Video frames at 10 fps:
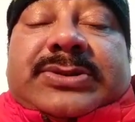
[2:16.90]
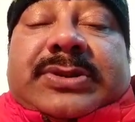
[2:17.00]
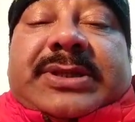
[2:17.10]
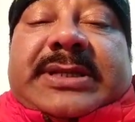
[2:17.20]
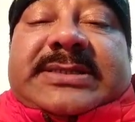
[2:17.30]

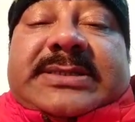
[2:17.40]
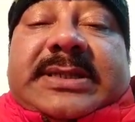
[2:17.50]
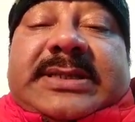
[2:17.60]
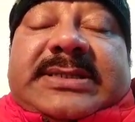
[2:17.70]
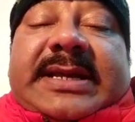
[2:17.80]
So
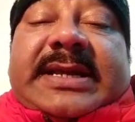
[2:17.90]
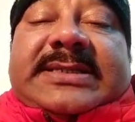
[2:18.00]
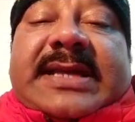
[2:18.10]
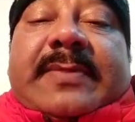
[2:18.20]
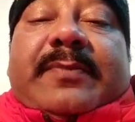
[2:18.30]
this is an
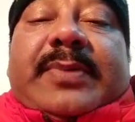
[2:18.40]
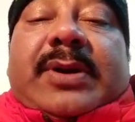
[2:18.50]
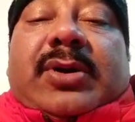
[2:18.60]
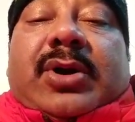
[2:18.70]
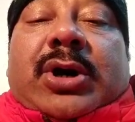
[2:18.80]

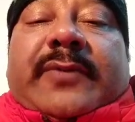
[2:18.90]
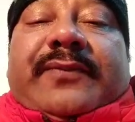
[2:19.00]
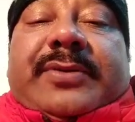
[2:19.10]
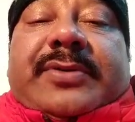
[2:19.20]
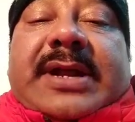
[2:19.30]
example
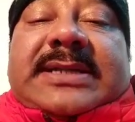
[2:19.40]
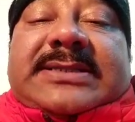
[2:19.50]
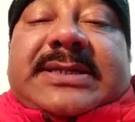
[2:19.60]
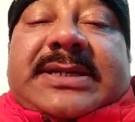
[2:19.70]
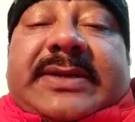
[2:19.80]
of
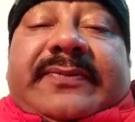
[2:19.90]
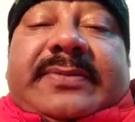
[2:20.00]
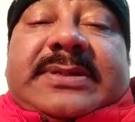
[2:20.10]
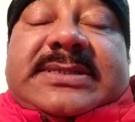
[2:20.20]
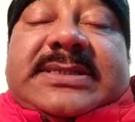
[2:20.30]
transitive
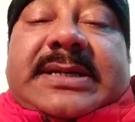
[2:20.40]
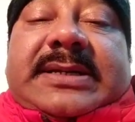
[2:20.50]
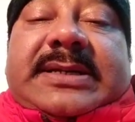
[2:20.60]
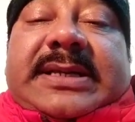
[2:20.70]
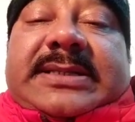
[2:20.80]

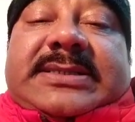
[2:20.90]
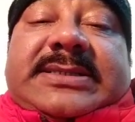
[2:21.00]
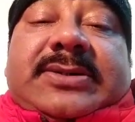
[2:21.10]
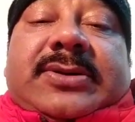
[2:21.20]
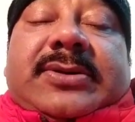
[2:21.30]

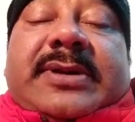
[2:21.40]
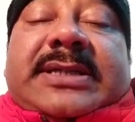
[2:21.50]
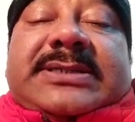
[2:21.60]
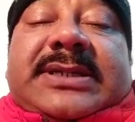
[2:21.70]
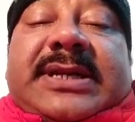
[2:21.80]
sentence or
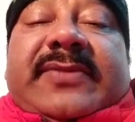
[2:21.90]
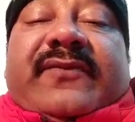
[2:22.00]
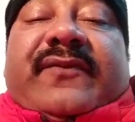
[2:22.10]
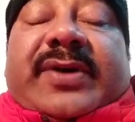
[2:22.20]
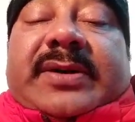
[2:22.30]

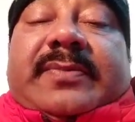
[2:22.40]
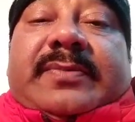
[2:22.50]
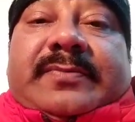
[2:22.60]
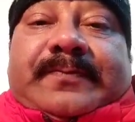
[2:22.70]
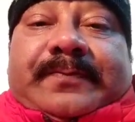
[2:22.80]
transitive verb.
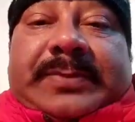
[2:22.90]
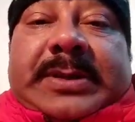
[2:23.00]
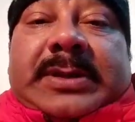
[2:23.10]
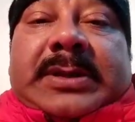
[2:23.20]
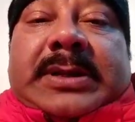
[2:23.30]

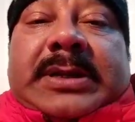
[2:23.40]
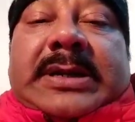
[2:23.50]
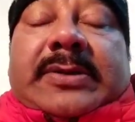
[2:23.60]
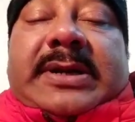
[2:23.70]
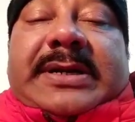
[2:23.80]

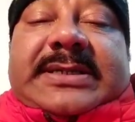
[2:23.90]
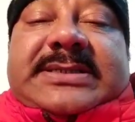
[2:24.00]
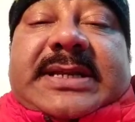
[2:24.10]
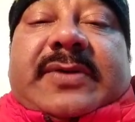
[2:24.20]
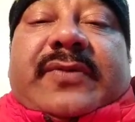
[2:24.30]
Now let
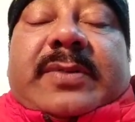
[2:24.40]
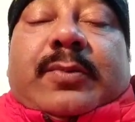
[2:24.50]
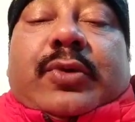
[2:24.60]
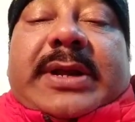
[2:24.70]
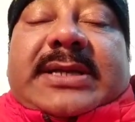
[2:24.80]
us take one
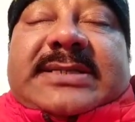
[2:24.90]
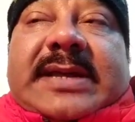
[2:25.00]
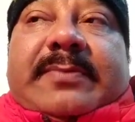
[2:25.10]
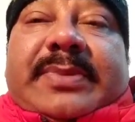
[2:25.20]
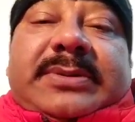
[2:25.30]
more
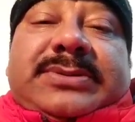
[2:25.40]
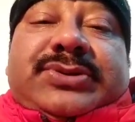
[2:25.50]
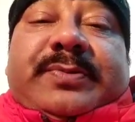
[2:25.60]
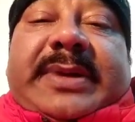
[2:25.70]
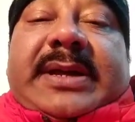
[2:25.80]
example
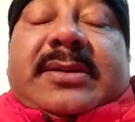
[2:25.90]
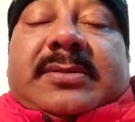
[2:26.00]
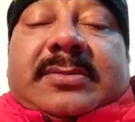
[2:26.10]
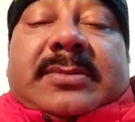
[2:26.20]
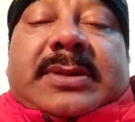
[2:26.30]
to
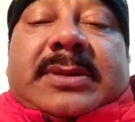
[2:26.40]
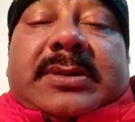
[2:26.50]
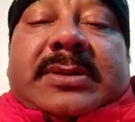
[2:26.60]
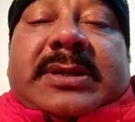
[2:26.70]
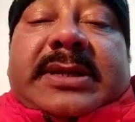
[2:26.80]
make
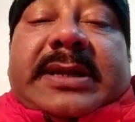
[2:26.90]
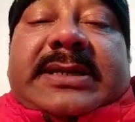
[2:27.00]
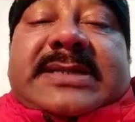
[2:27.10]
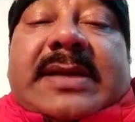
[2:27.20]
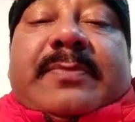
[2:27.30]
the
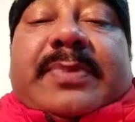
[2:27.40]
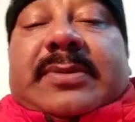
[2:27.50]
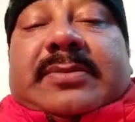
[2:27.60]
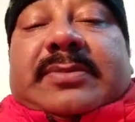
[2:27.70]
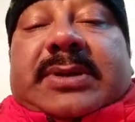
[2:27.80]

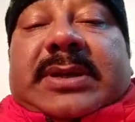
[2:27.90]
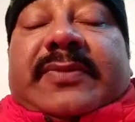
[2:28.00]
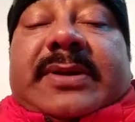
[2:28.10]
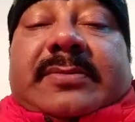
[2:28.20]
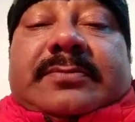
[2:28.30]
example
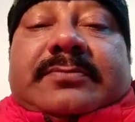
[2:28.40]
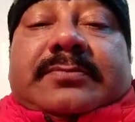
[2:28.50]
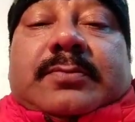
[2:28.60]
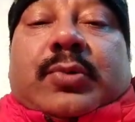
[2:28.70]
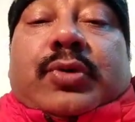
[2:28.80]
even
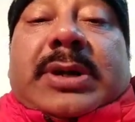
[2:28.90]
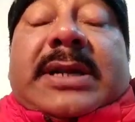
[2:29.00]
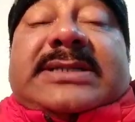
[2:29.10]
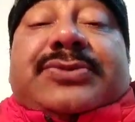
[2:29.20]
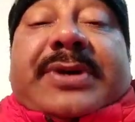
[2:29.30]
more
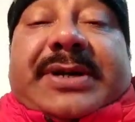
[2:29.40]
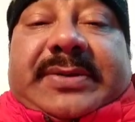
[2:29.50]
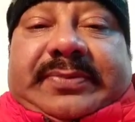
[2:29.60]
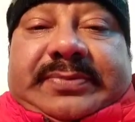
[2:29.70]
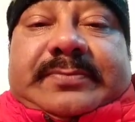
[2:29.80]

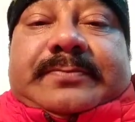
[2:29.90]
illustrative